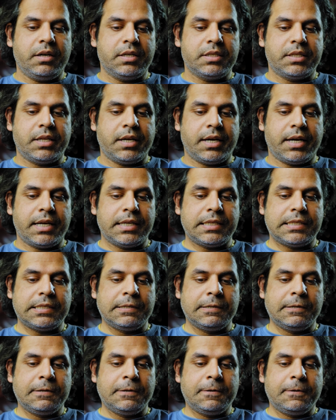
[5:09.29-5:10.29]
is that
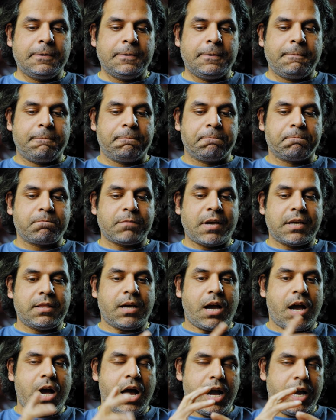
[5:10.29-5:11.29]
the
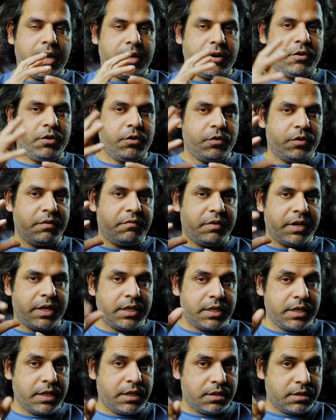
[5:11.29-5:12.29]
higher your
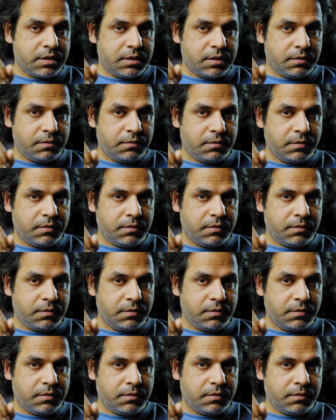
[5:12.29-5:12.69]
divinity is,